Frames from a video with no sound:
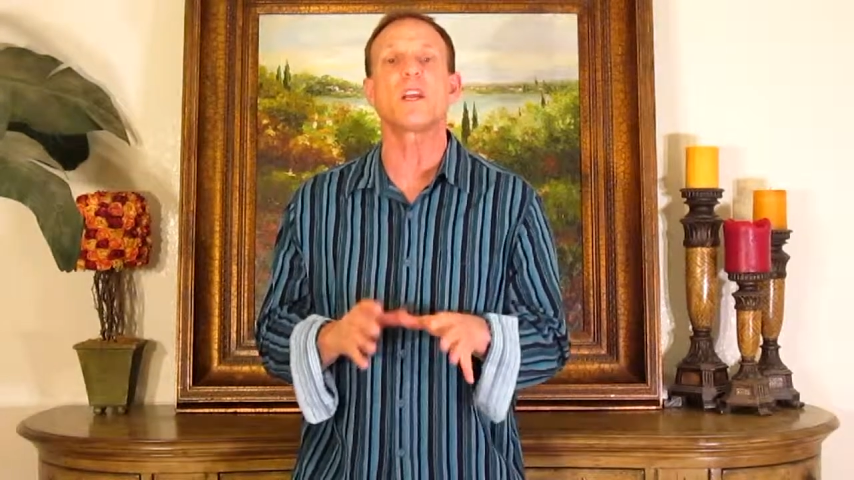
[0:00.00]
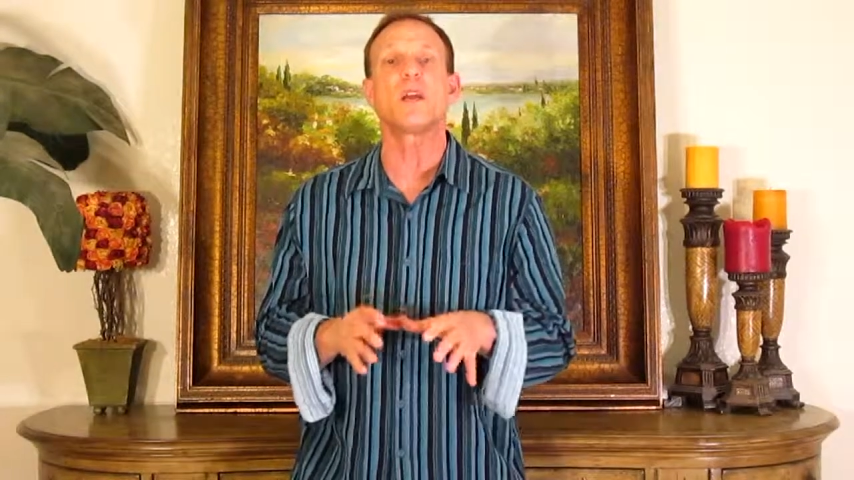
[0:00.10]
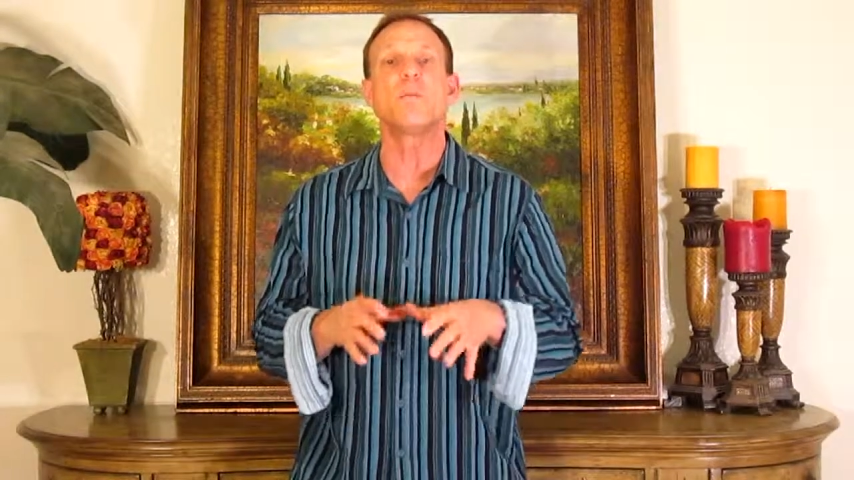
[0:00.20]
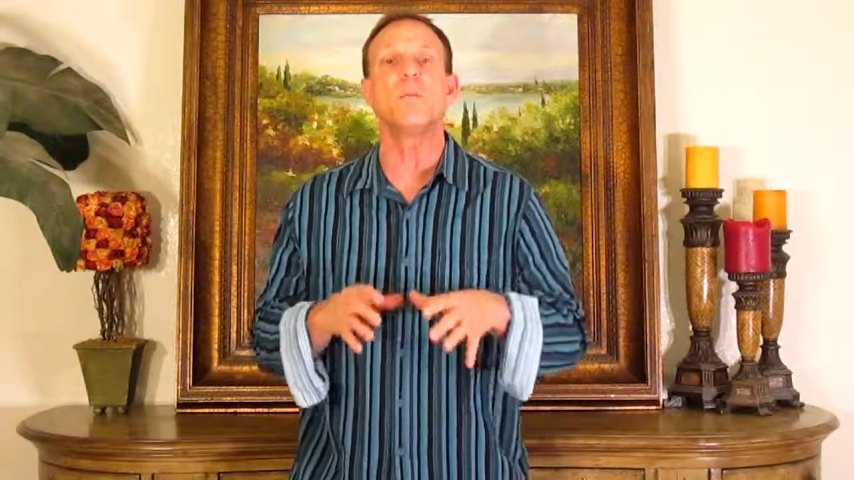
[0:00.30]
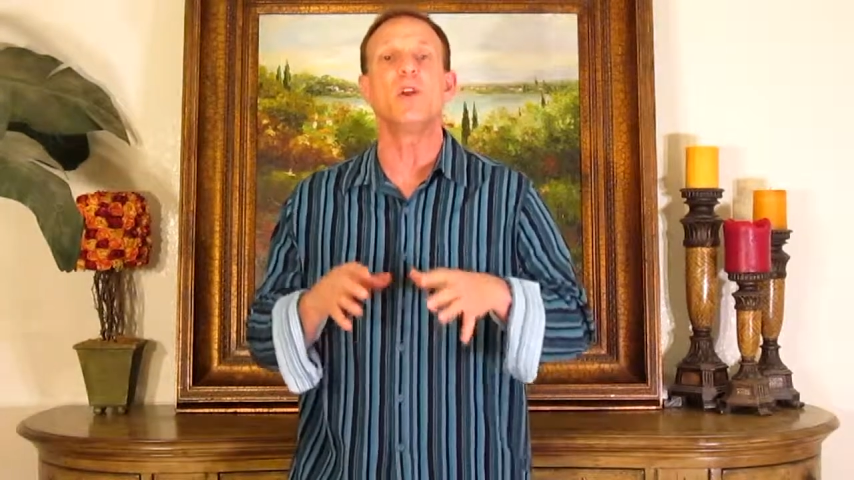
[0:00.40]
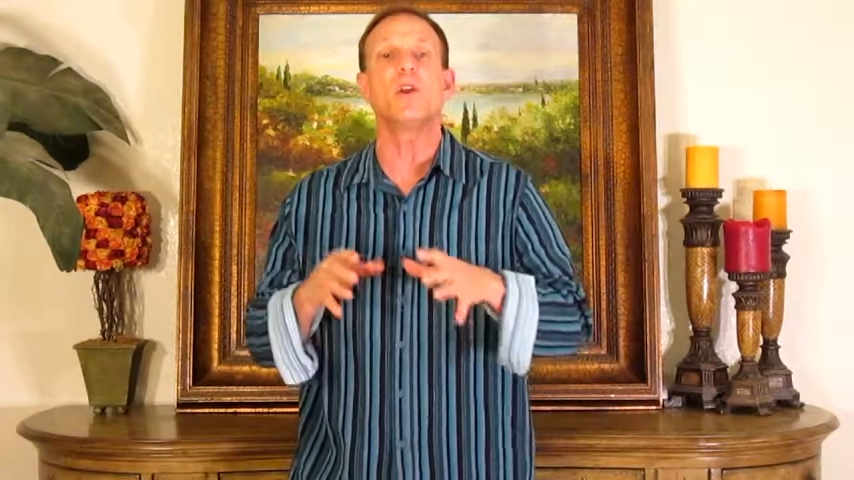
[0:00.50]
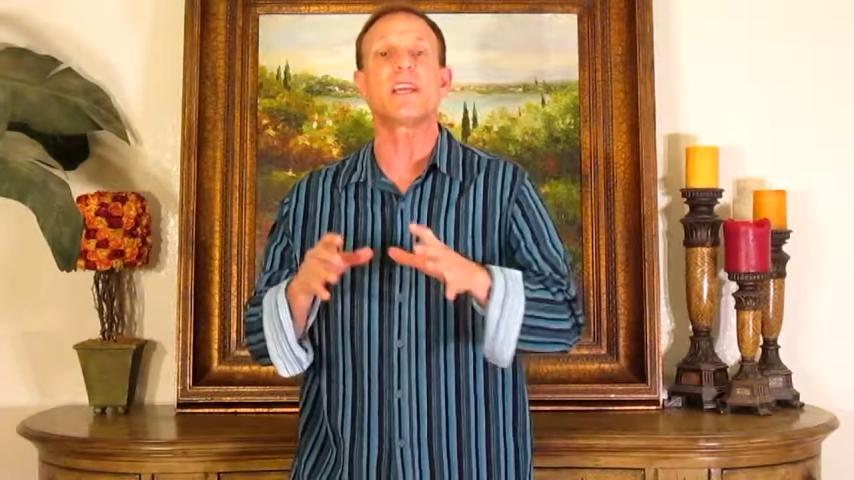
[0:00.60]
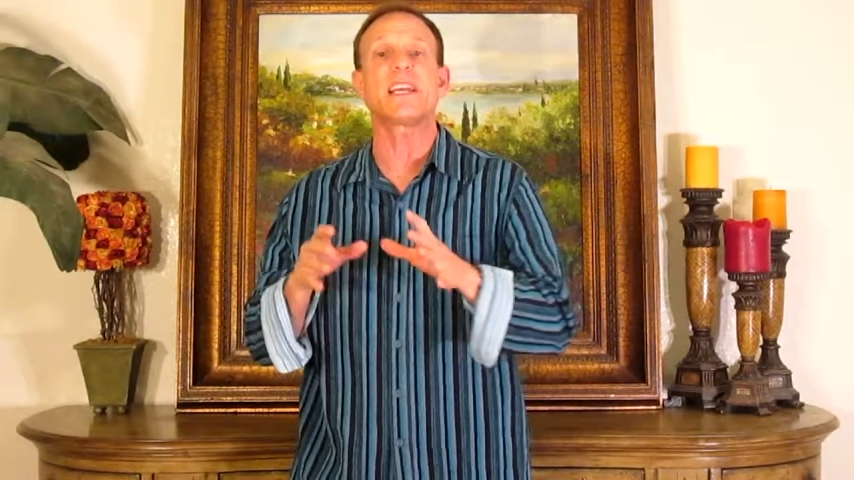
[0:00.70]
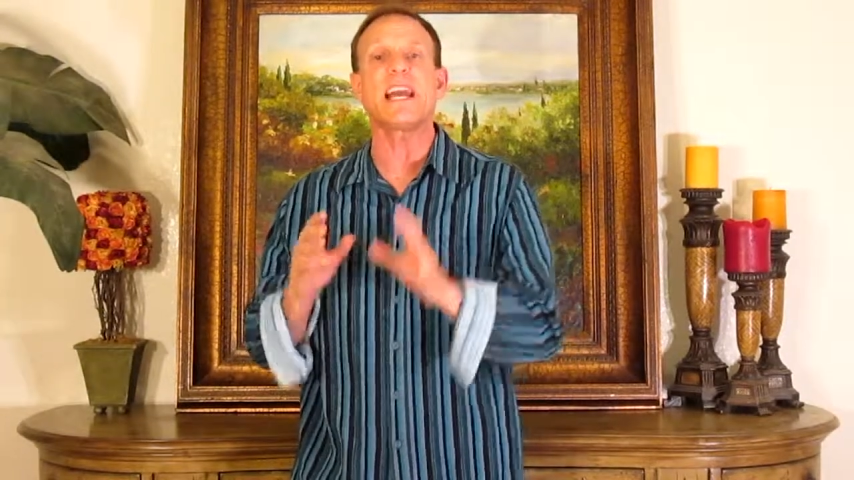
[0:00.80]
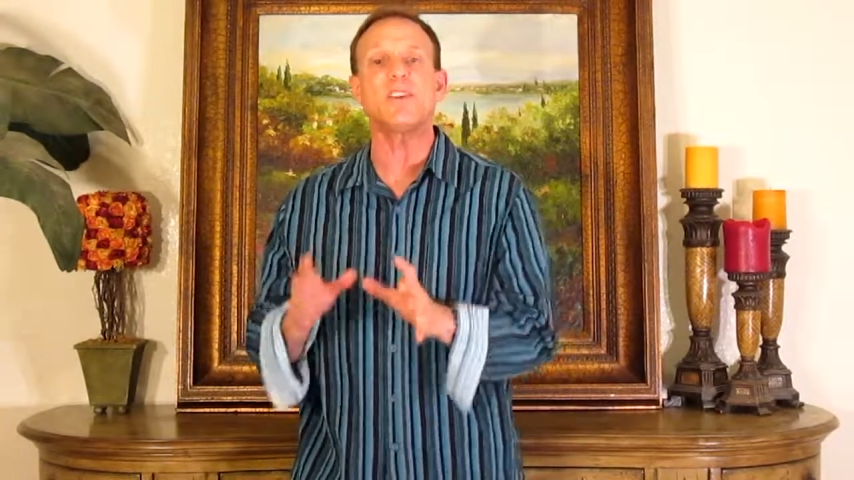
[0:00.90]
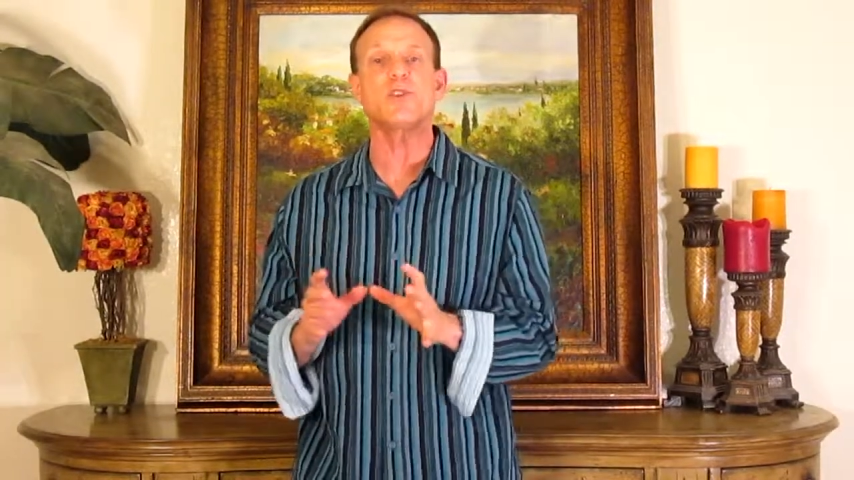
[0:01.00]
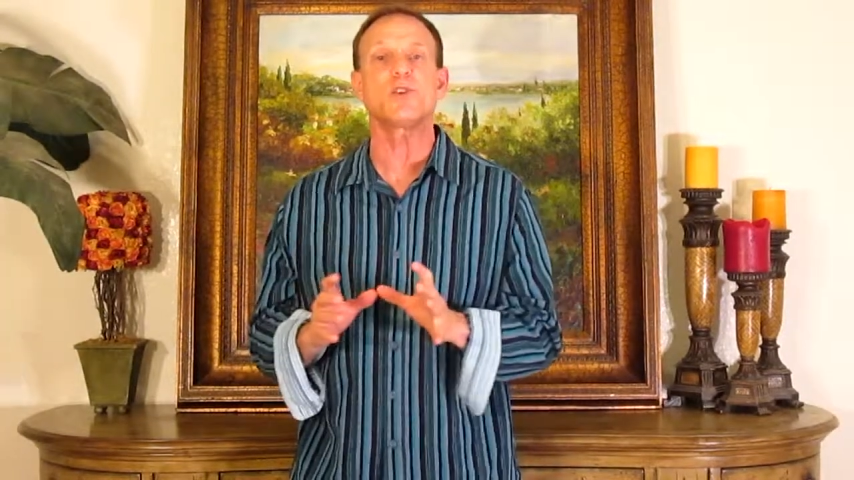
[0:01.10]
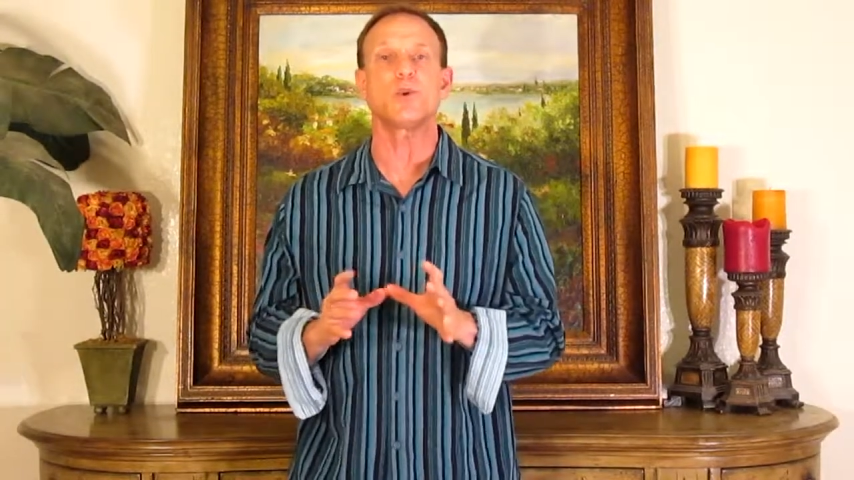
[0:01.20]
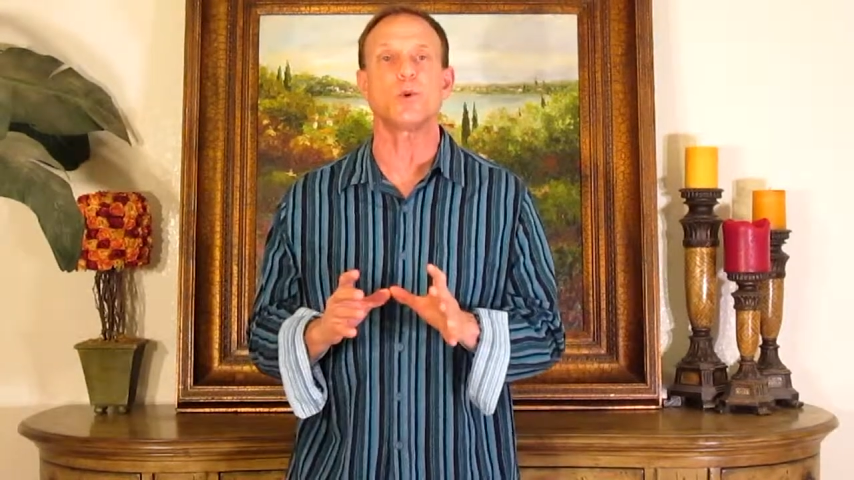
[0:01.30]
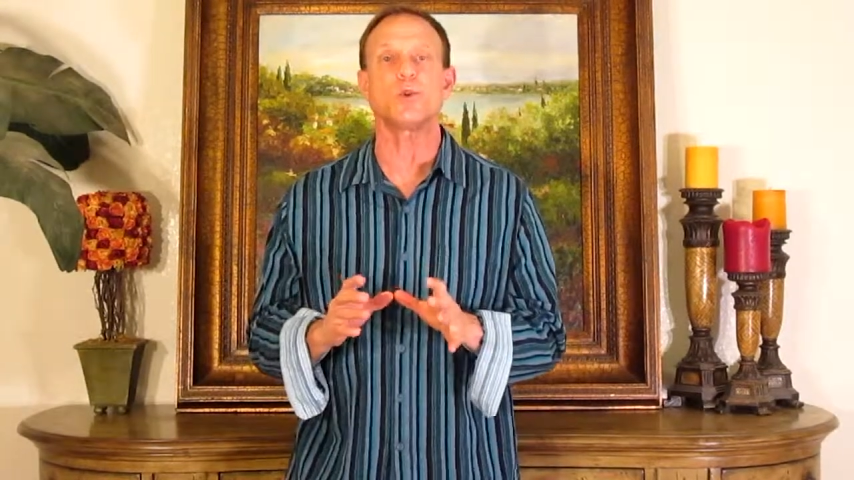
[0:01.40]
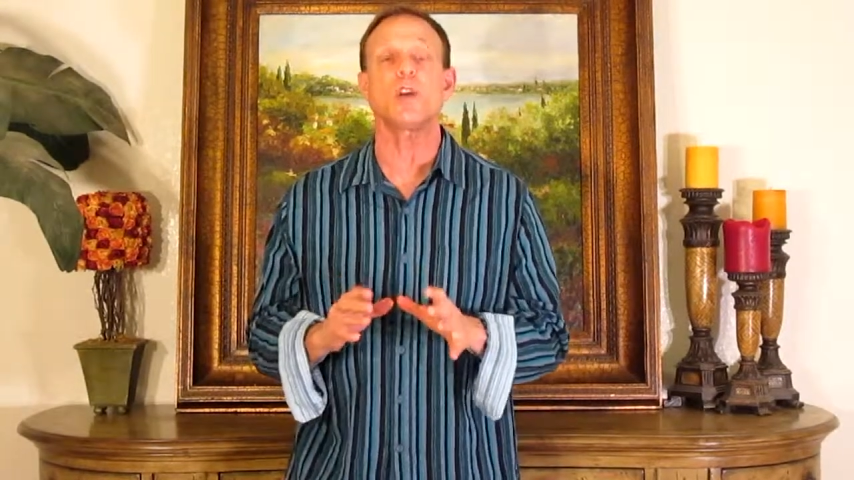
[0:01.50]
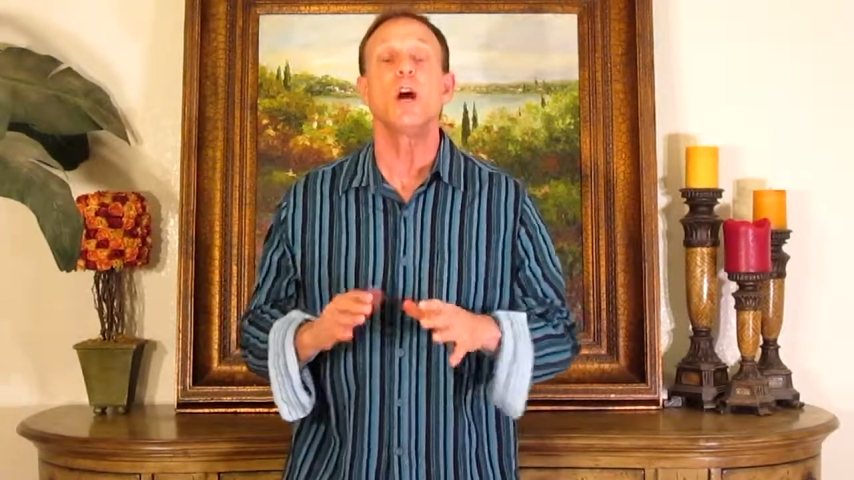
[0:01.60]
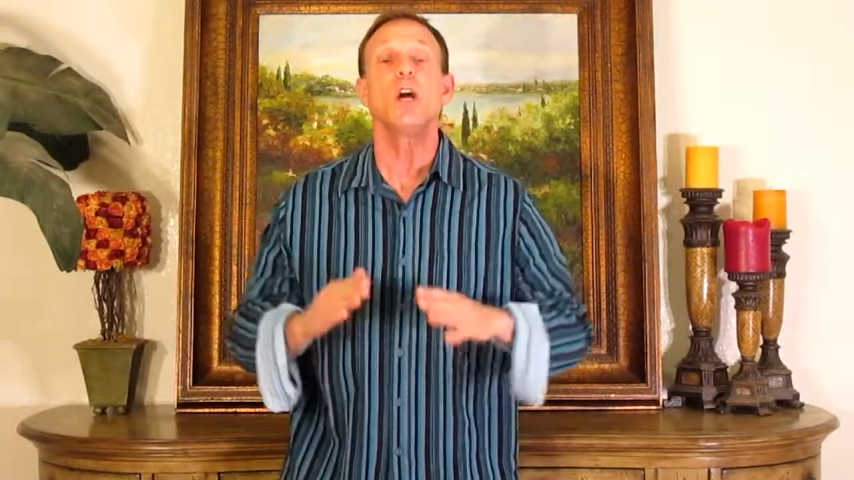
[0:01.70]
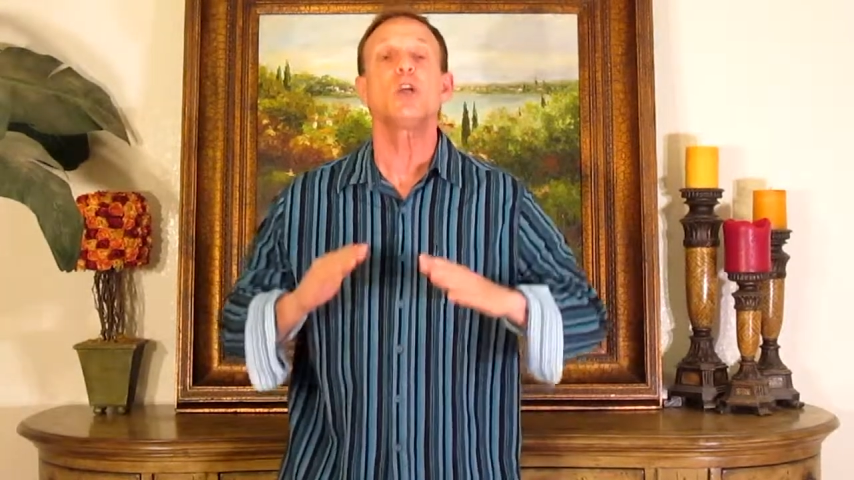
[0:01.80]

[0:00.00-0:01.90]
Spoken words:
and communication tools